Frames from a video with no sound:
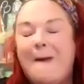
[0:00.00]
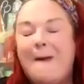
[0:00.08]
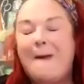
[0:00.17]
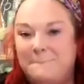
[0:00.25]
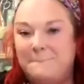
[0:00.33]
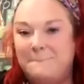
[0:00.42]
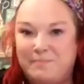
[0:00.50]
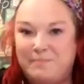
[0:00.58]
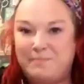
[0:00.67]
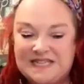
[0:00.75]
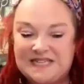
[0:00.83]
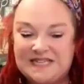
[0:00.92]

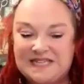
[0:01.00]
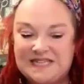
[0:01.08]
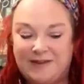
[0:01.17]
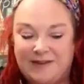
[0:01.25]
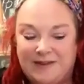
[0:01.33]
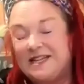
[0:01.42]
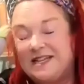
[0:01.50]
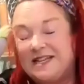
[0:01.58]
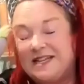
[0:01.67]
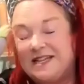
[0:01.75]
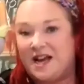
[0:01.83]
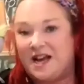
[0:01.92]
Basically, I'm going to tell us
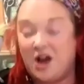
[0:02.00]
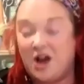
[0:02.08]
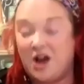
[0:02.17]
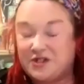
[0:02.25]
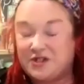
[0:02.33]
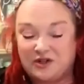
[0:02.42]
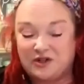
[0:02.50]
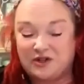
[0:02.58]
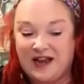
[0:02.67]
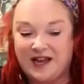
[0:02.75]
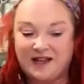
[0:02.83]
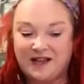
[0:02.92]
another story.
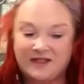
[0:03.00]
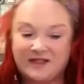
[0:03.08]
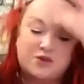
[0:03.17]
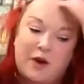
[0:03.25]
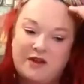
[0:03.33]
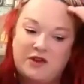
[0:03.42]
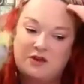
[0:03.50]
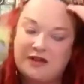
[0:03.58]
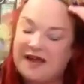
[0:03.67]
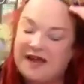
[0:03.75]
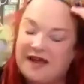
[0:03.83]
There's one that you like